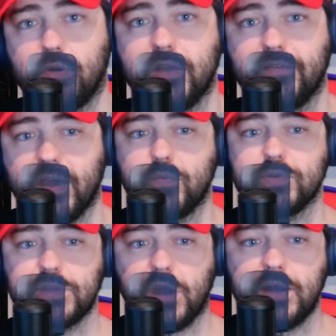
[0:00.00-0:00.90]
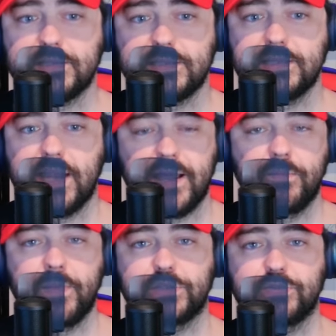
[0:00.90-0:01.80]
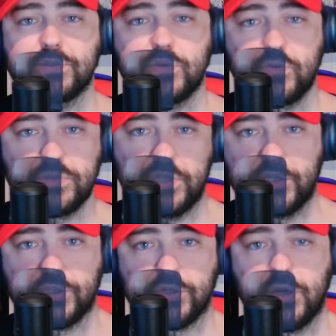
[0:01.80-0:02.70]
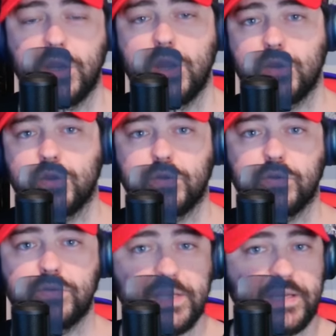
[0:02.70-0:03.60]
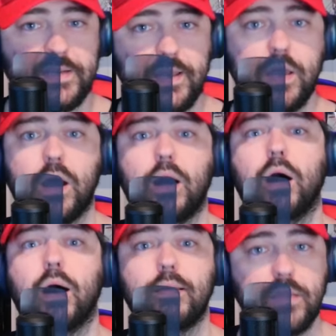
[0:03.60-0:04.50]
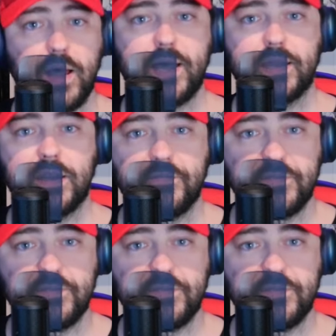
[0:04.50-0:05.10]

of a Wisconsin elementary school teacher who did a lot of